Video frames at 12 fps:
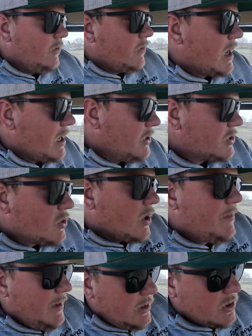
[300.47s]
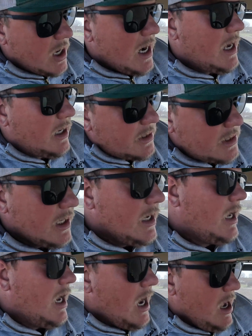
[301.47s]
When I do soybean trials,
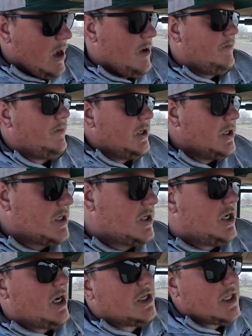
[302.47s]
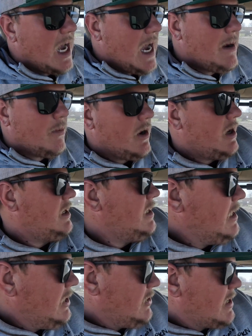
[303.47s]
um, you just change the hybrid and
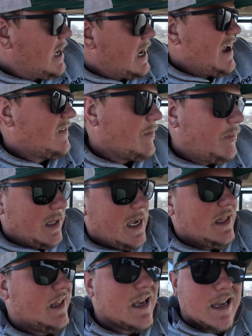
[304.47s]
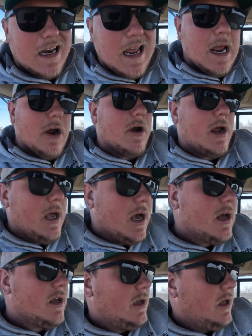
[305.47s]
then you kind of have to plant like an area.
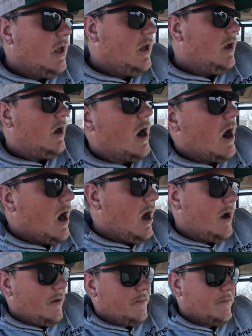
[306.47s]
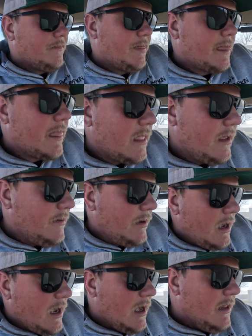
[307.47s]
Um,
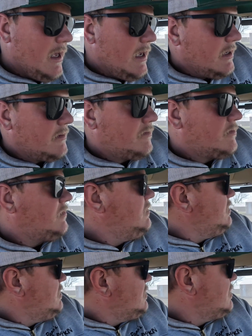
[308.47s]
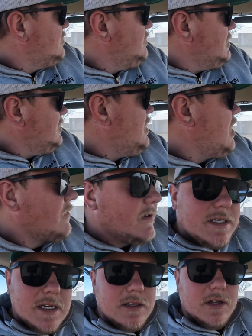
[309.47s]
and then when you
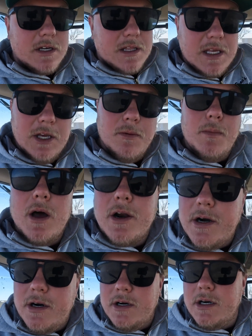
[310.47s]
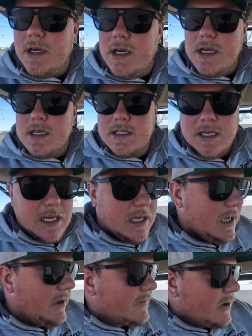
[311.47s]
harvest it, look at the yield monitor,
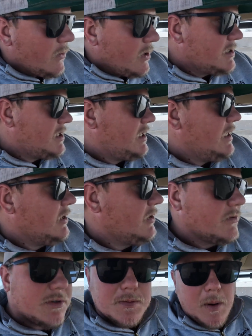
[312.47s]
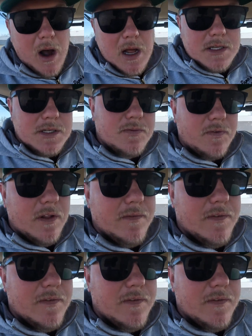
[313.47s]
see if there was a yield response for the